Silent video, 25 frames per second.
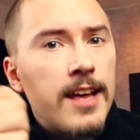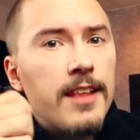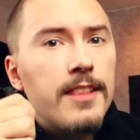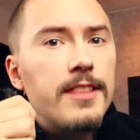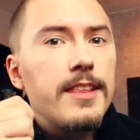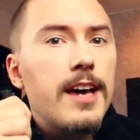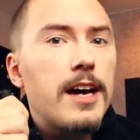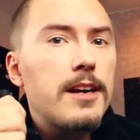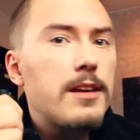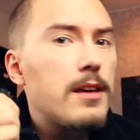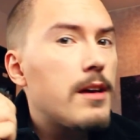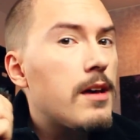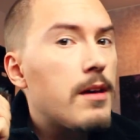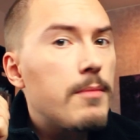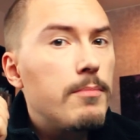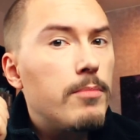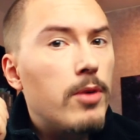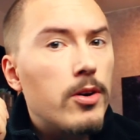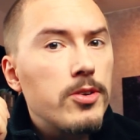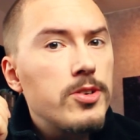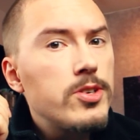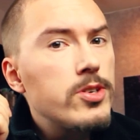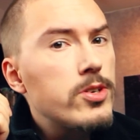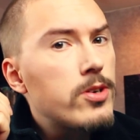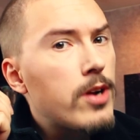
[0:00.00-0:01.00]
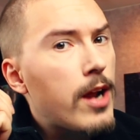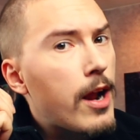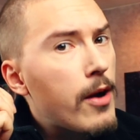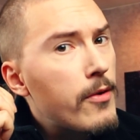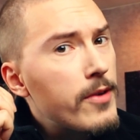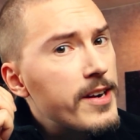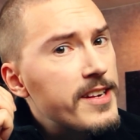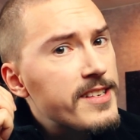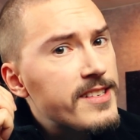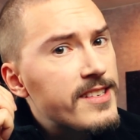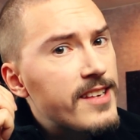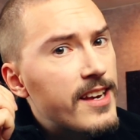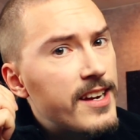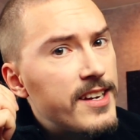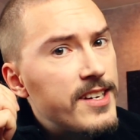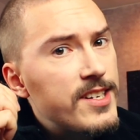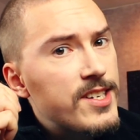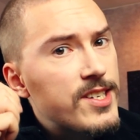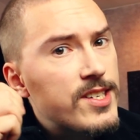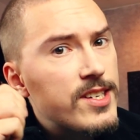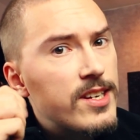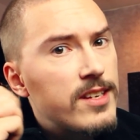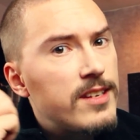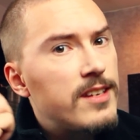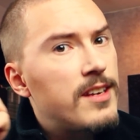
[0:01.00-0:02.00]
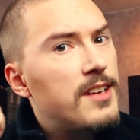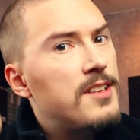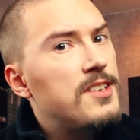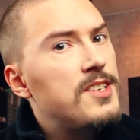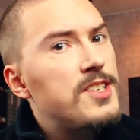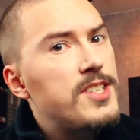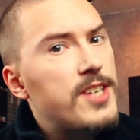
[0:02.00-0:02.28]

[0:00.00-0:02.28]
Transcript: that modularization and